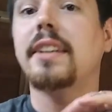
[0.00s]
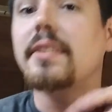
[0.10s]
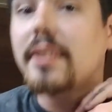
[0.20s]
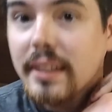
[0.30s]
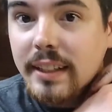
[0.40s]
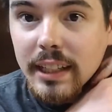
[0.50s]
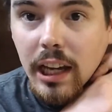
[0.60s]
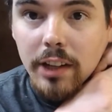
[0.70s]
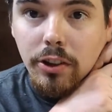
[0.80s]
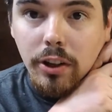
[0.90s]
T
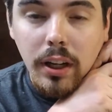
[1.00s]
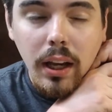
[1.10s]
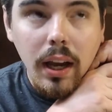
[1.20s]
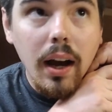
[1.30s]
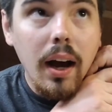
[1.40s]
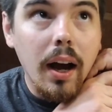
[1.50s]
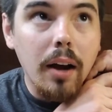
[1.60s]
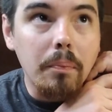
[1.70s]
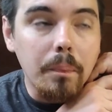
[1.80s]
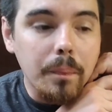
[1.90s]
connector
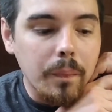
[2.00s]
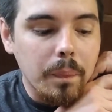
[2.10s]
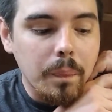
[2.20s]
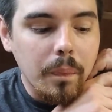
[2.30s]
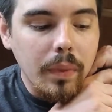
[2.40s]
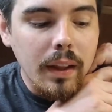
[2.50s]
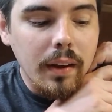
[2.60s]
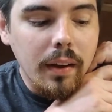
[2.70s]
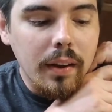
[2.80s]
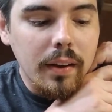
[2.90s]

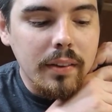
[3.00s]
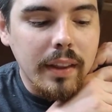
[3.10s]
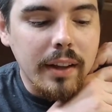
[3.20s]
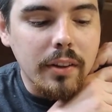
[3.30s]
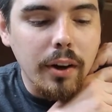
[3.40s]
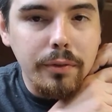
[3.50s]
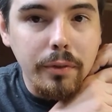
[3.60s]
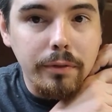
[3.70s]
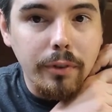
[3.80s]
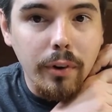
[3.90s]
that goes from
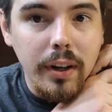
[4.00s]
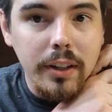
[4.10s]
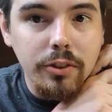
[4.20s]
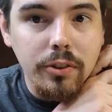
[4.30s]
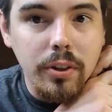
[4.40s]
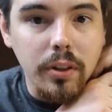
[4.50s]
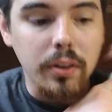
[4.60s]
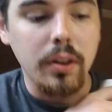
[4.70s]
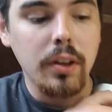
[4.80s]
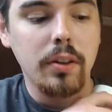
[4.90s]
4-inch to
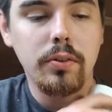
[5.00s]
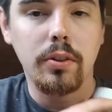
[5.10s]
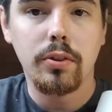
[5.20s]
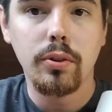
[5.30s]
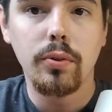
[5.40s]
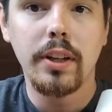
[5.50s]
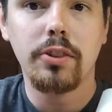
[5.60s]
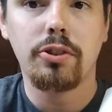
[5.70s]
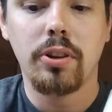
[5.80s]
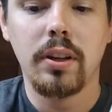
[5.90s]

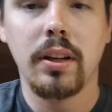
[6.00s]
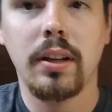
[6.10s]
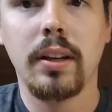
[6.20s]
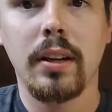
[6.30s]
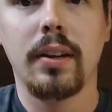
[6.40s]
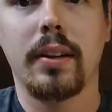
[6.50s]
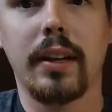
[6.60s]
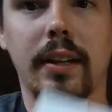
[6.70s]
2-inch, like